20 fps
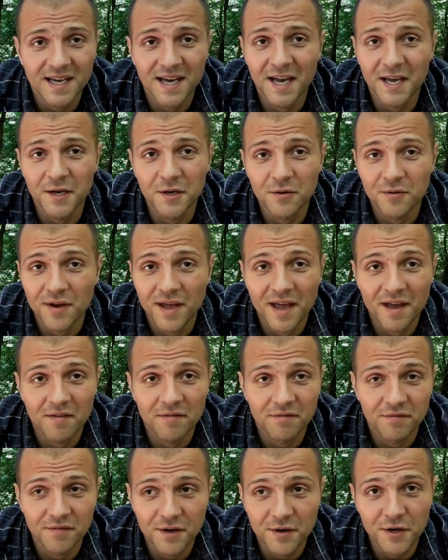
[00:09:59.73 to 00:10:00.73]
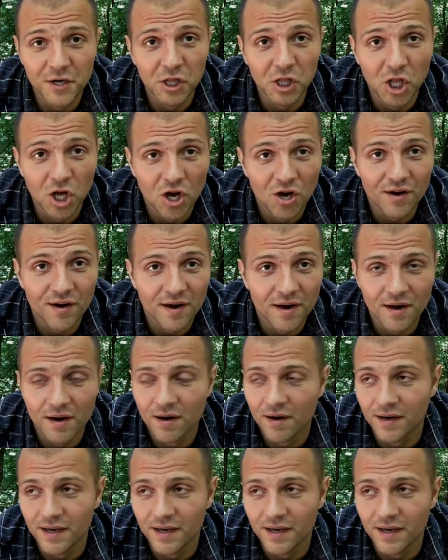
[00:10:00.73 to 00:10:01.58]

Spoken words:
I don't have very long hair.